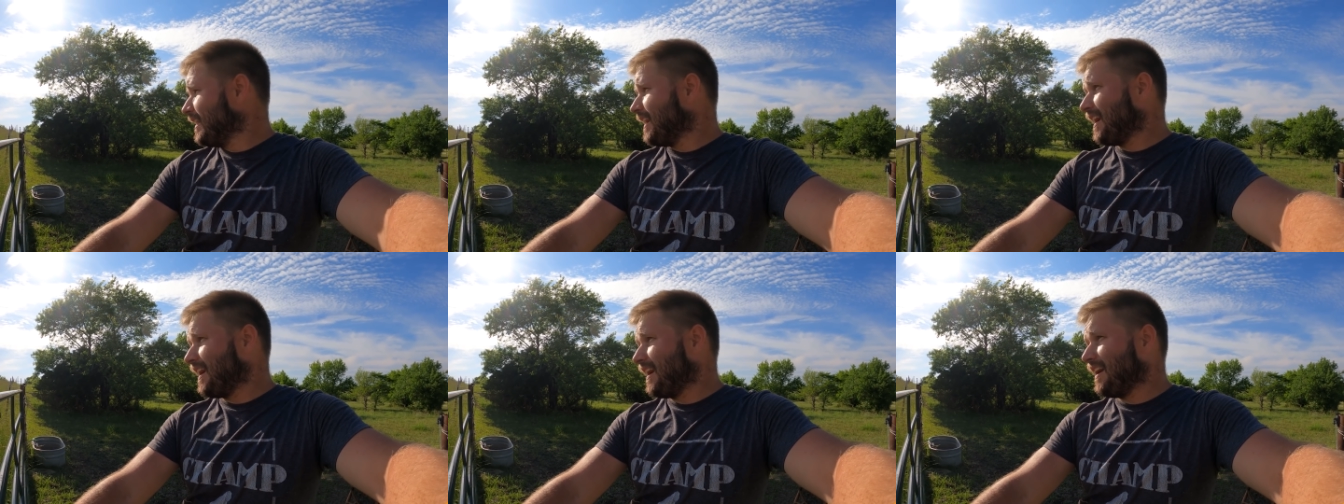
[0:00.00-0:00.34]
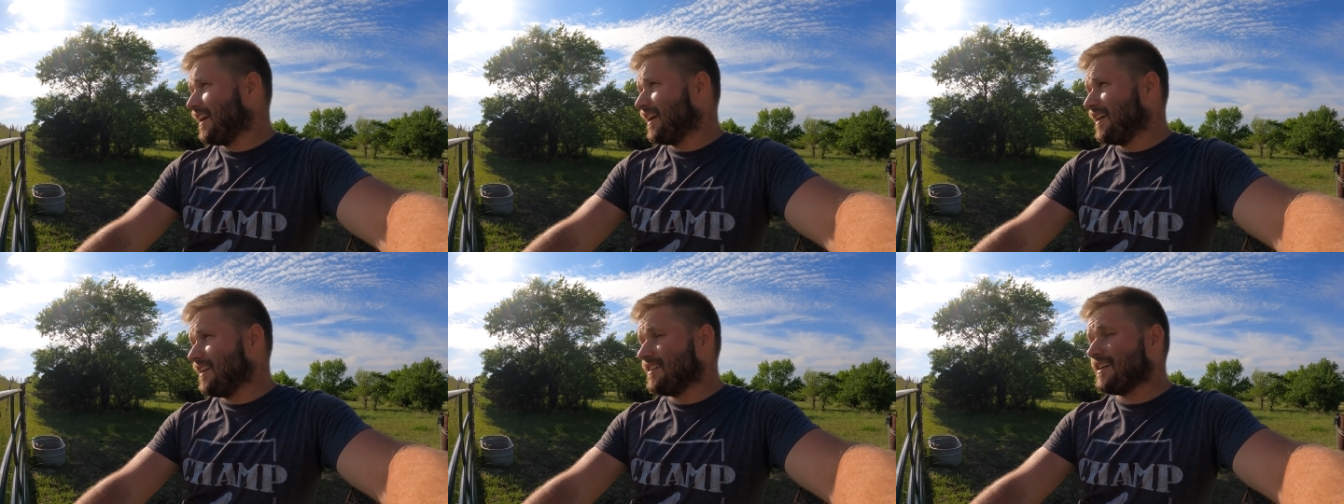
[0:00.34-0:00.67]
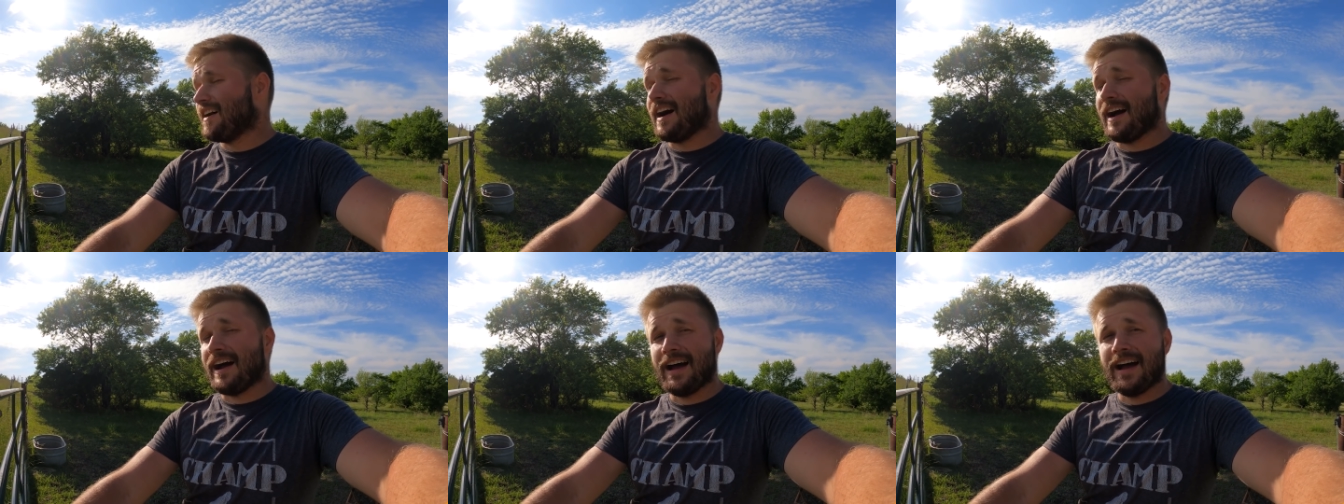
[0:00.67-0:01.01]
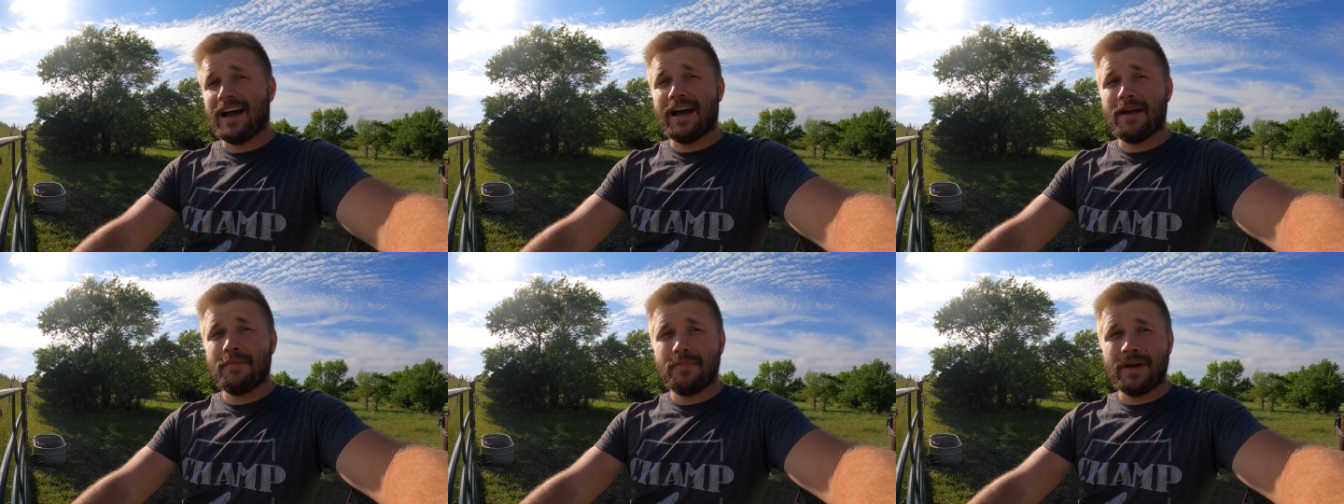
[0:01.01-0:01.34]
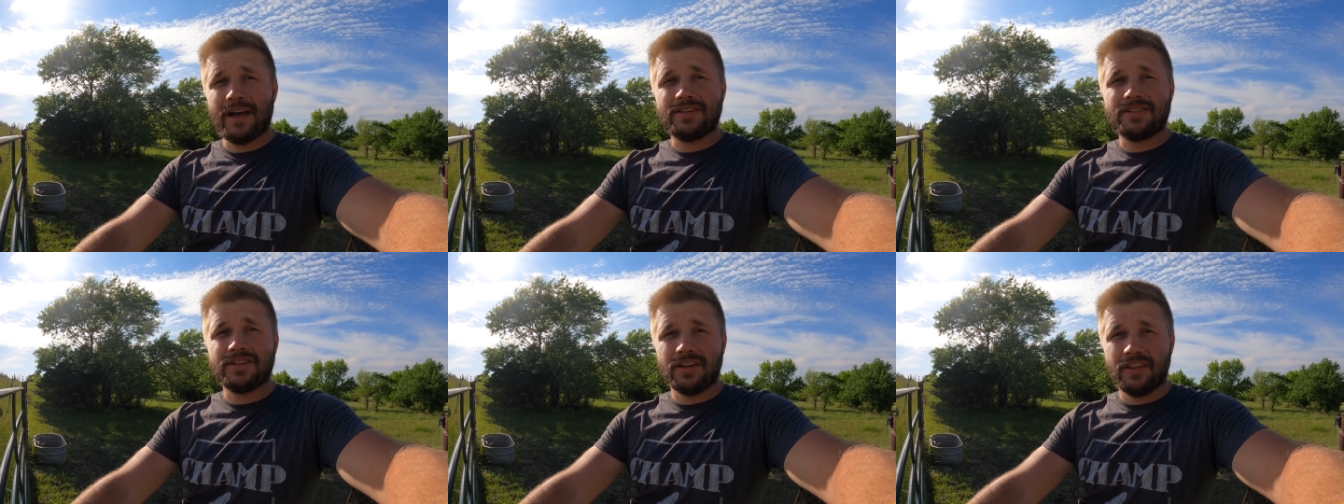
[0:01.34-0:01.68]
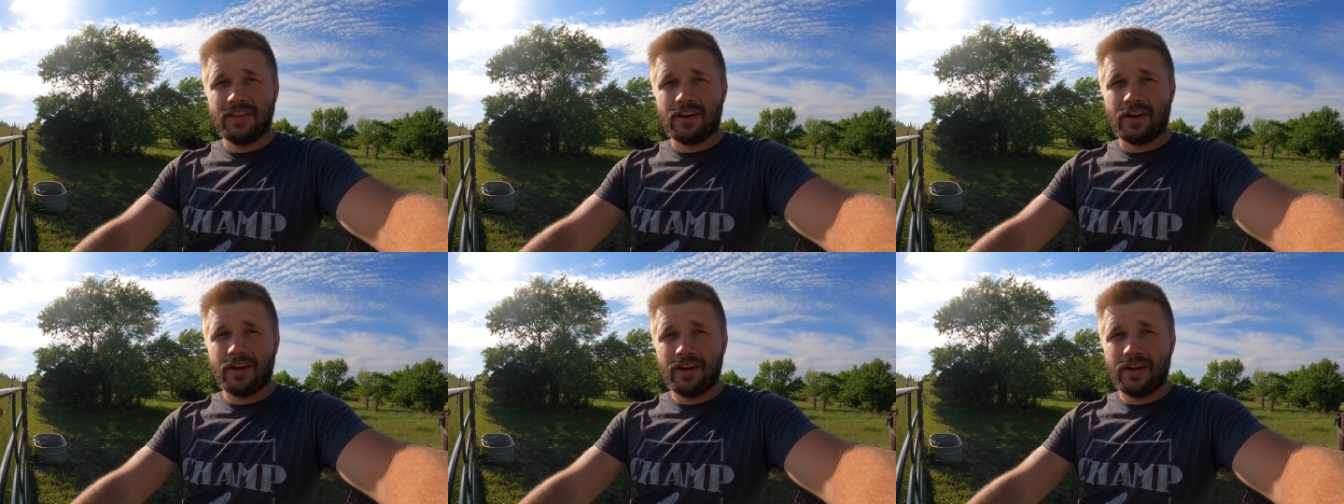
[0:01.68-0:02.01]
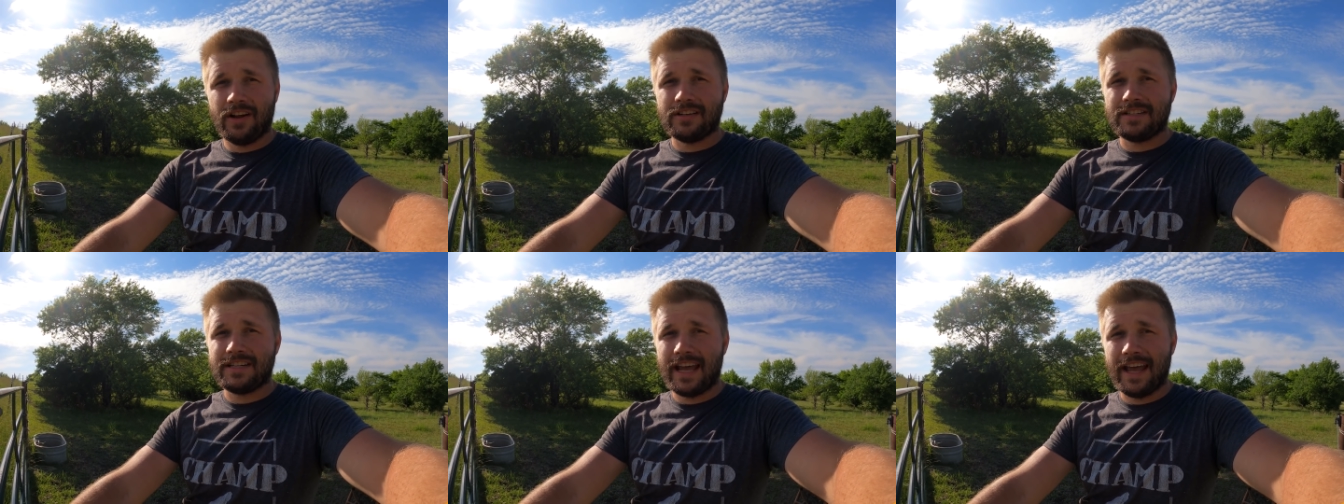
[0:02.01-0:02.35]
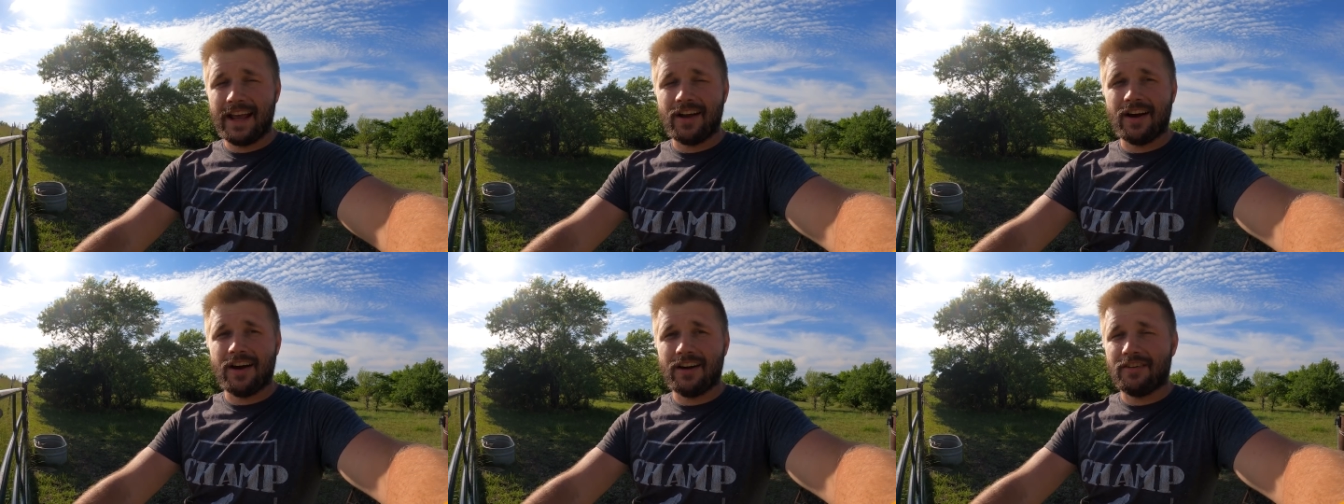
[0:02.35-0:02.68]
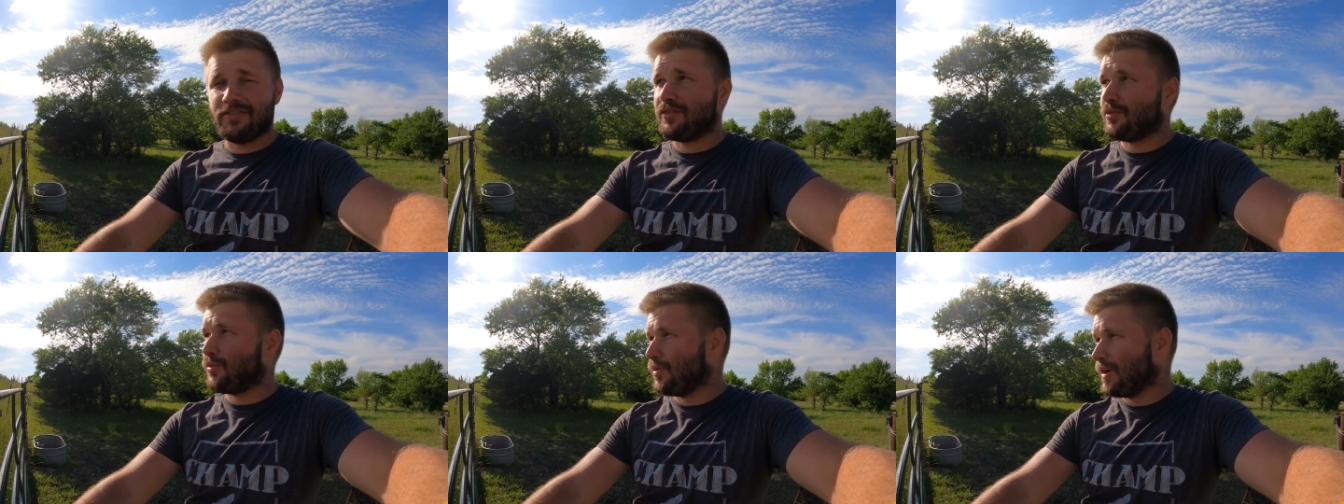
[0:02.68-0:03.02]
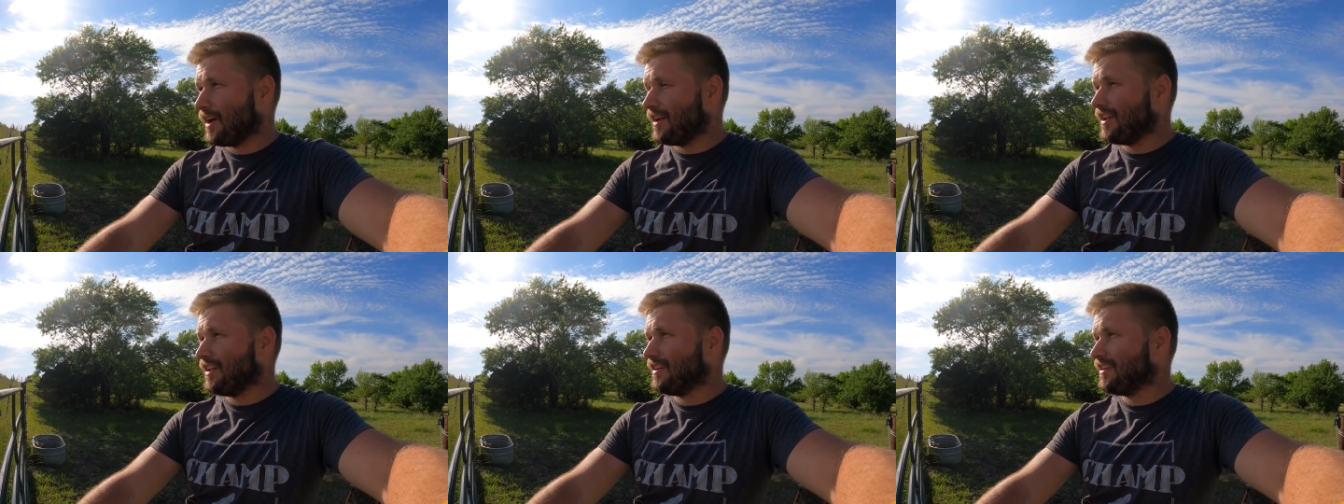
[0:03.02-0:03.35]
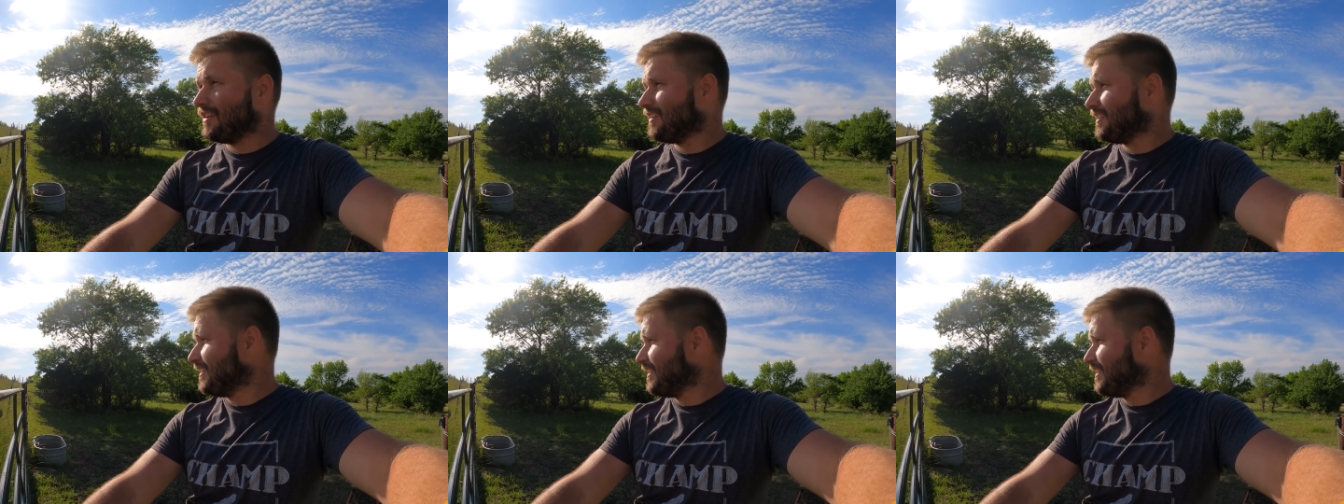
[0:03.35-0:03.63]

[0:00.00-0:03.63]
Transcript: And I bet you they're gonna take off running